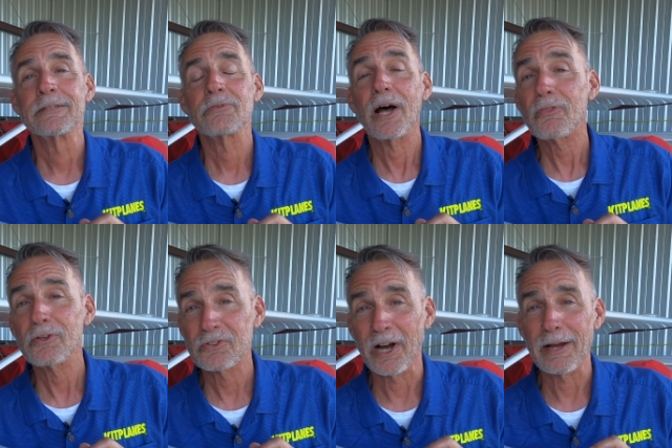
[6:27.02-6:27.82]
Not
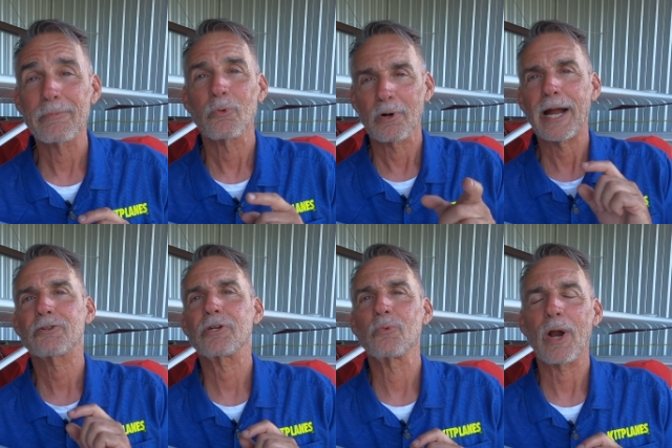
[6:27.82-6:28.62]
this time. We're
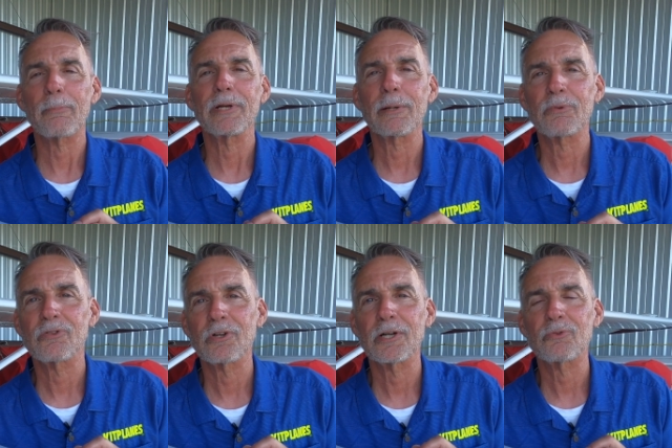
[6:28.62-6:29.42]
actually wrapping up the
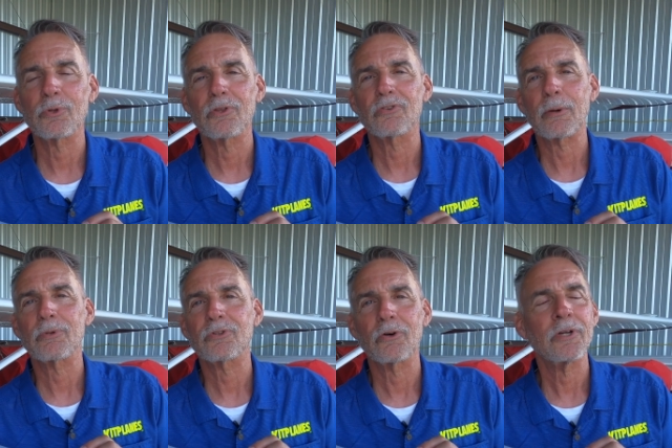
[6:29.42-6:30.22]
series with this
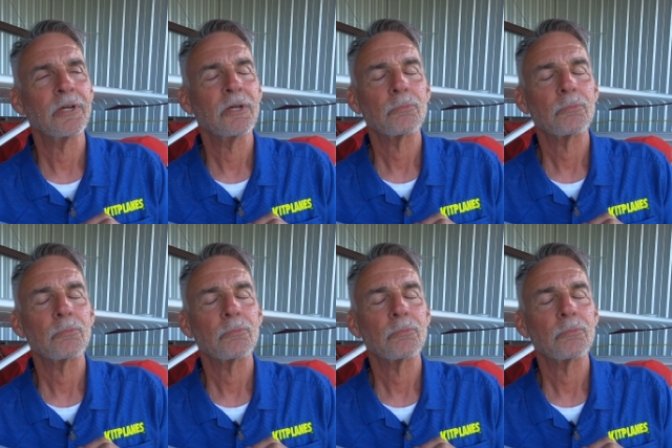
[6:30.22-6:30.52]
episode.